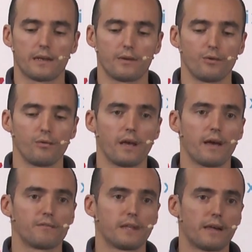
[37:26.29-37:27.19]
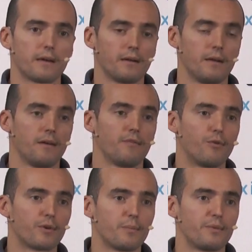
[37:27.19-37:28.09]
and you'll have like
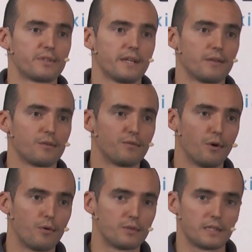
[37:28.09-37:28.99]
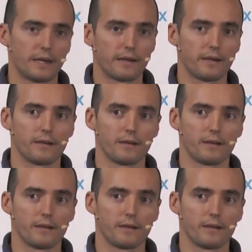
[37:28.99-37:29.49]
40% of nodes like